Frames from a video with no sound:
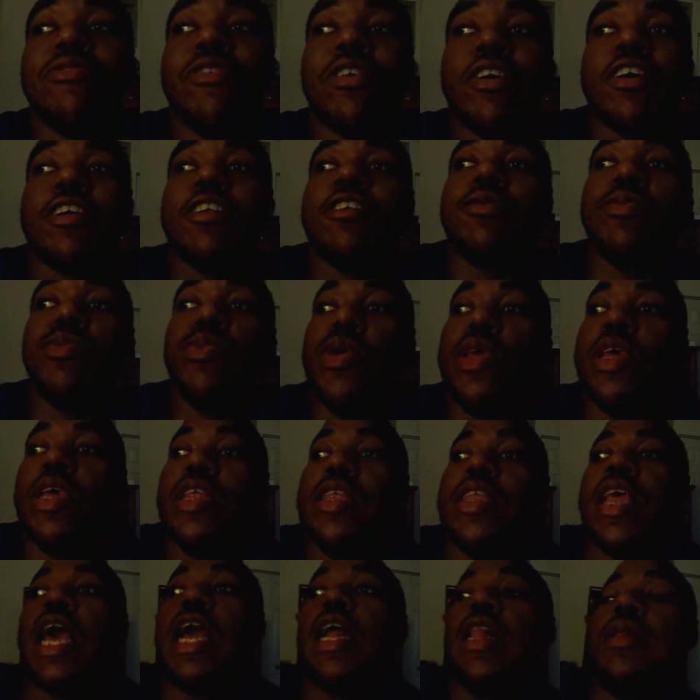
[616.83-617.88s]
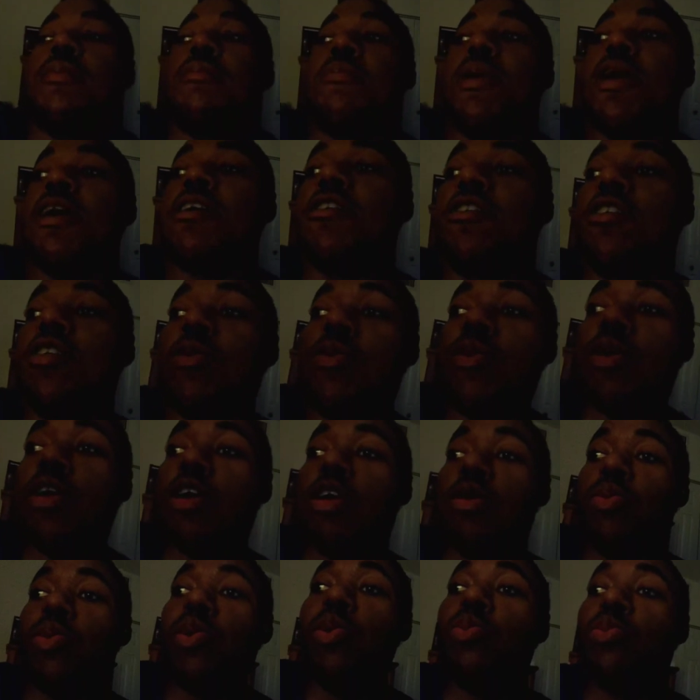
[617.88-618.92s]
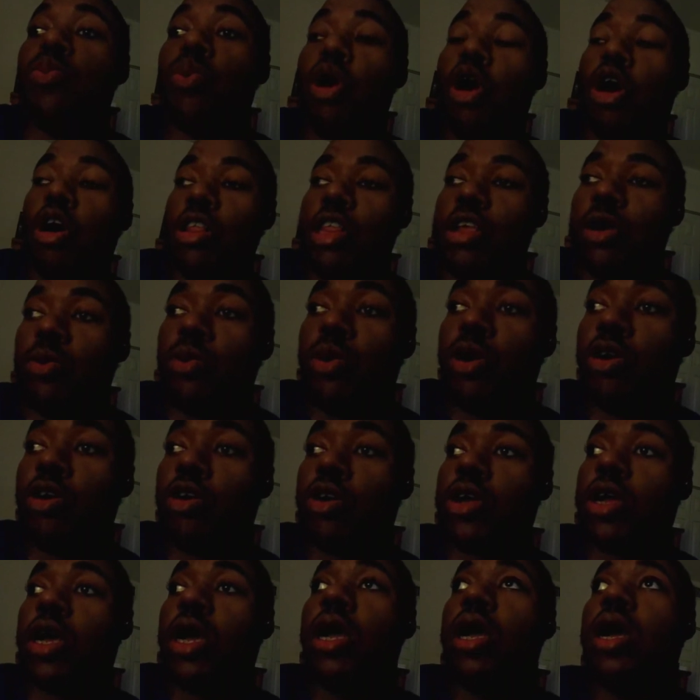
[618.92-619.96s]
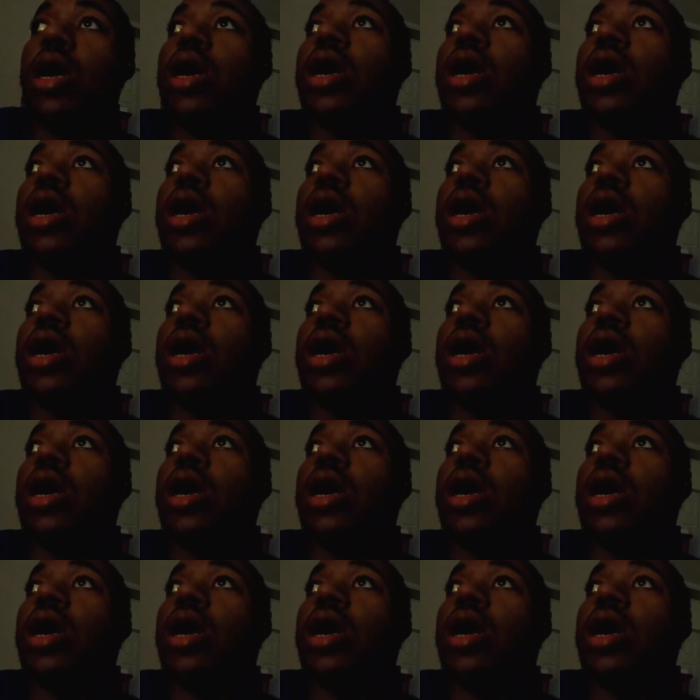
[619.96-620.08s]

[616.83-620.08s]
of us, we take the bus to work, we walk to work,